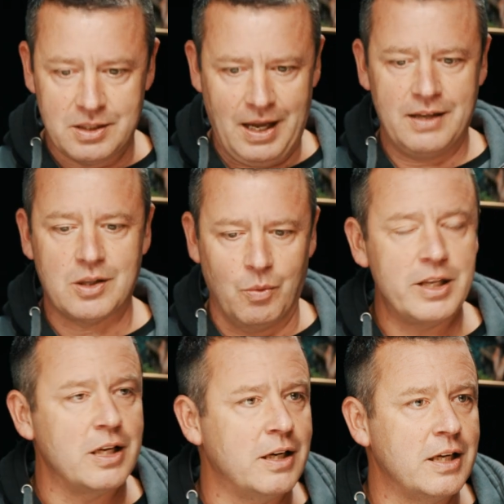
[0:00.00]
that's the way
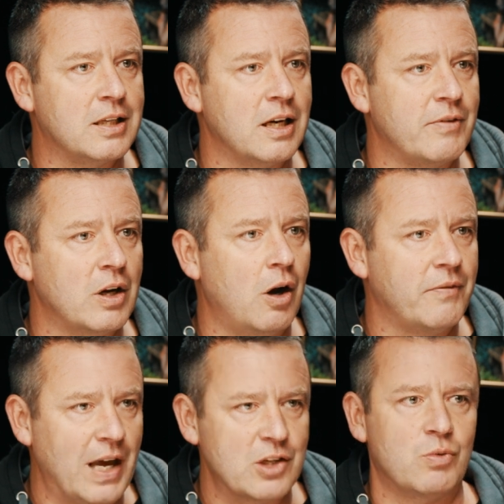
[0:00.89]
that you need to live your
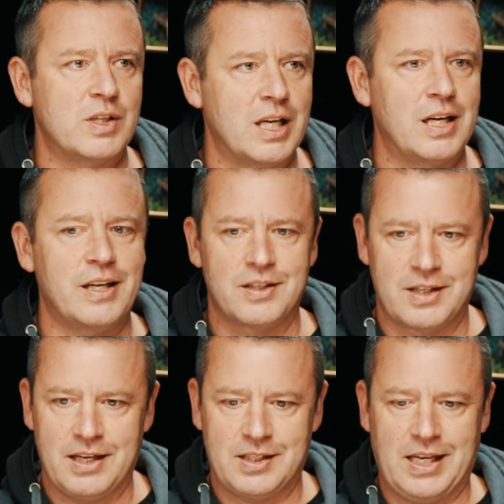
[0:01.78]
life. That's resilience.
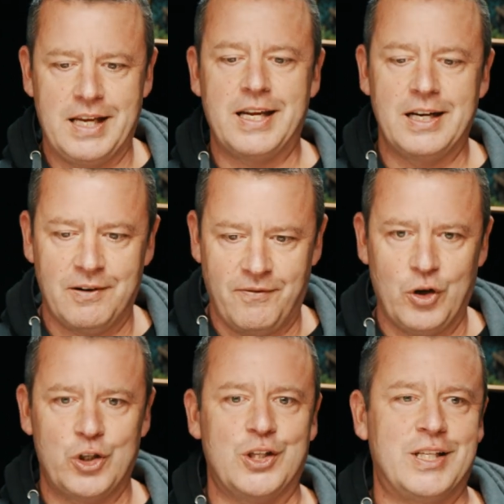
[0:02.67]
That's taking
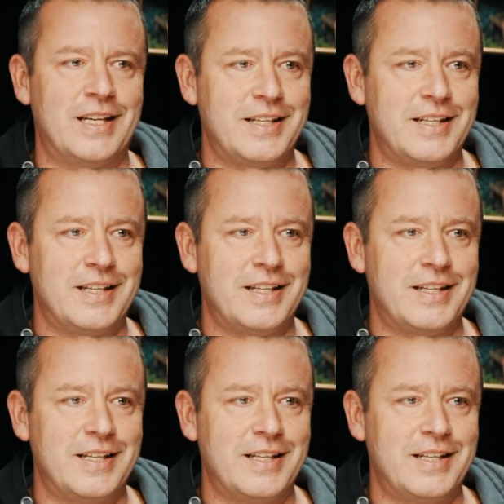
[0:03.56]
adversity